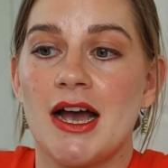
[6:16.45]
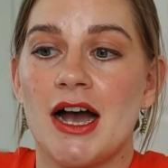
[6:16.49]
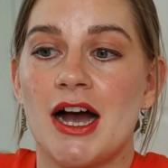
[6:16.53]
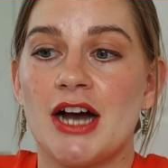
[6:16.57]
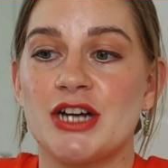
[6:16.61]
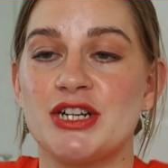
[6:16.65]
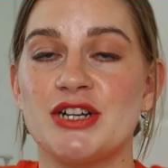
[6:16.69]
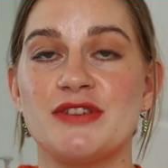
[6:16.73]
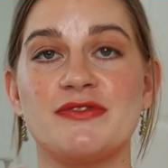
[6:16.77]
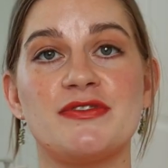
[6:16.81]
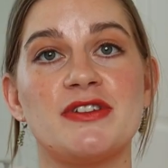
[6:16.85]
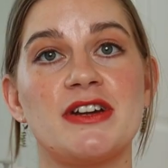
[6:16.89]

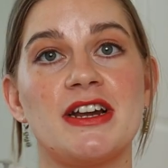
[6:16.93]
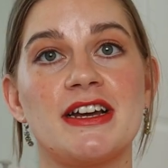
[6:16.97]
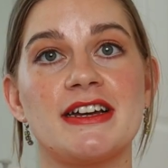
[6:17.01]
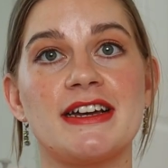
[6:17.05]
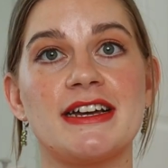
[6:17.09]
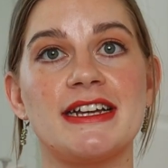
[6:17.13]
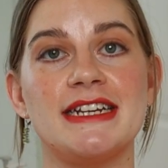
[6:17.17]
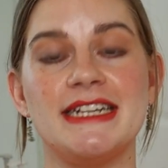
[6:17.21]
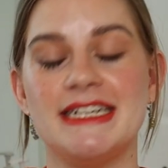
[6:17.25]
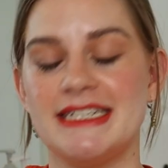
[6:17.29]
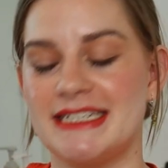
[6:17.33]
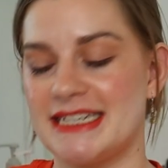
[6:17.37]
I don't feel
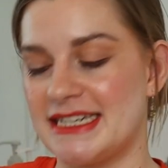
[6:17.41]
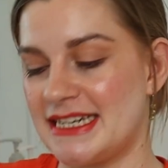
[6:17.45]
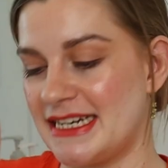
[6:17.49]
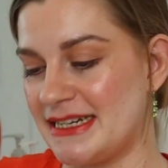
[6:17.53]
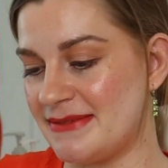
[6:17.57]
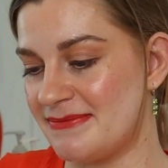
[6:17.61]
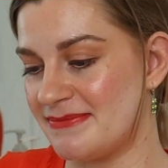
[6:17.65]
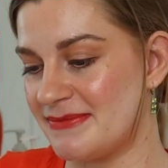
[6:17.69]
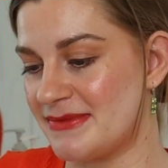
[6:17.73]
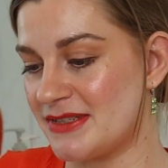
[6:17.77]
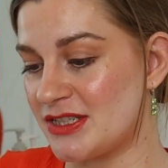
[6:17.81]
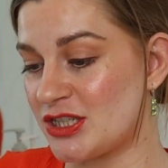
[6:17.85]
like I need
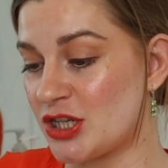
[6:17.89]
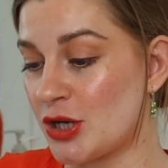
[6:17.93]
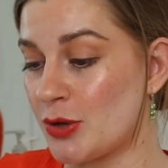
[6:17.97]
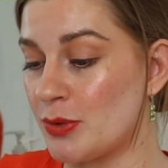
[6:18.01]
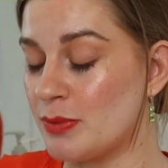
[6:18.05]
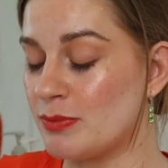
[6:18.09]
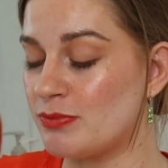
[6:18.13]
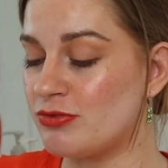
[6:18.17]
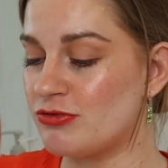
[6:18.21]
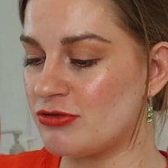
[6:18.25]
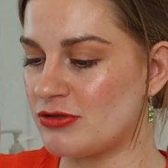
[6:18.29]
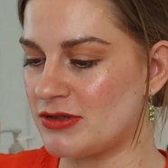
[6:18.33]
any. So,
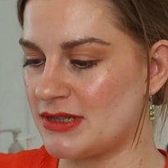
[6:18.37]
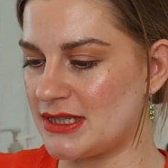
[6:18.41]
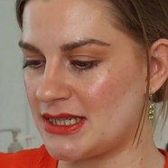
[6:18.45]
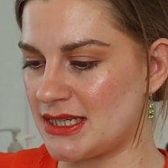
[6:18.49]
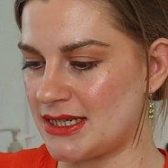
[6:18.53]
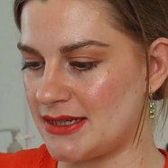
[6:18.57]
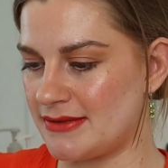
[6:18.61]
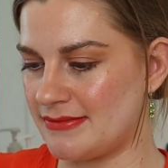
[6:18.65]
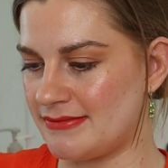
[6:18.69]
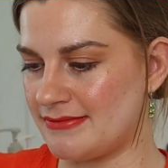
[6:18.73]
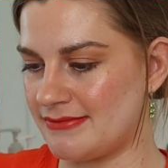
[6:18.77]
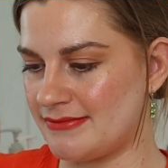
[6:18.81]

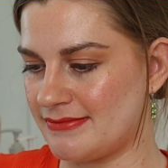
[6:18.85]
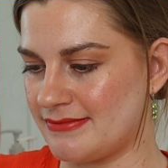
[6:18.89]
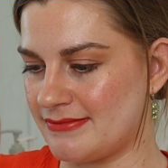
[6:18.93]
bronzer.